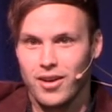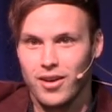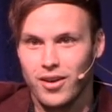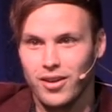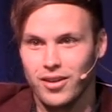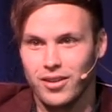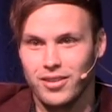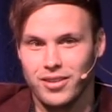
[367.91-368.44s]

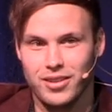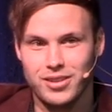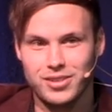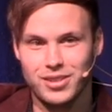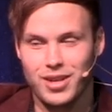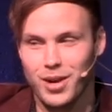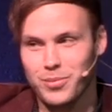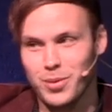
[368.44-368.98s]
Well,
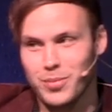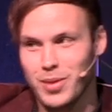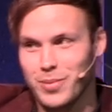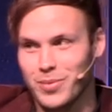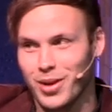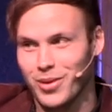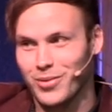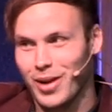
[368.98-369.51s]
there's a couple of
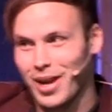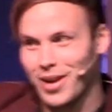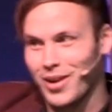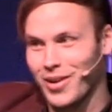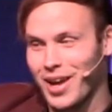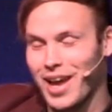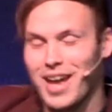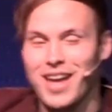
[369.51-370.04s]
people, right?
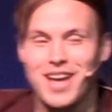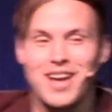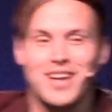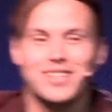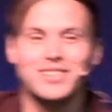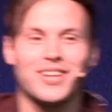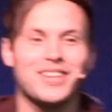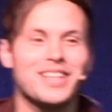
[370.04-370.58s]
Okay,
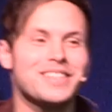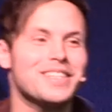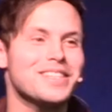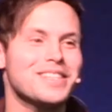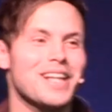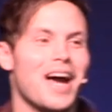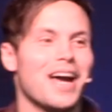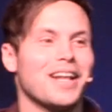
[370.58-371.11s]
so this
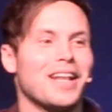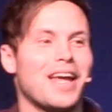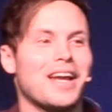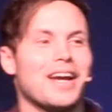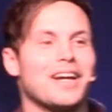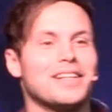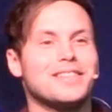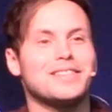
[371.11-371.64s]
is not
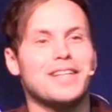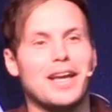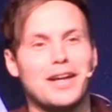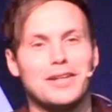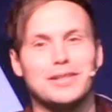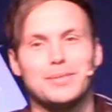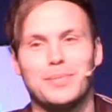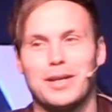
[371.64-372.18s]
like a
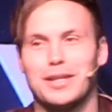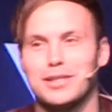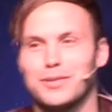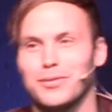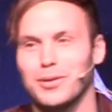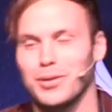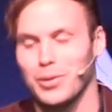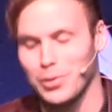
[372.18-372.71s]
sales pitch
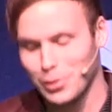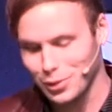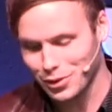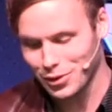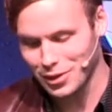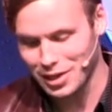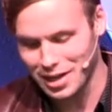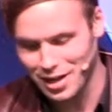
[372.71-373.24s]
for the
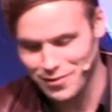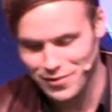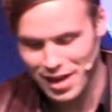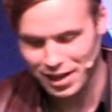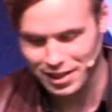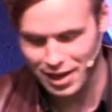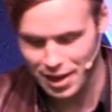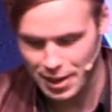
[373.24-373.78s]
Whole30. In
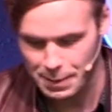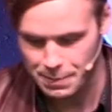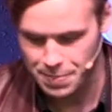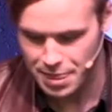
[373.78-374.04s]
fact,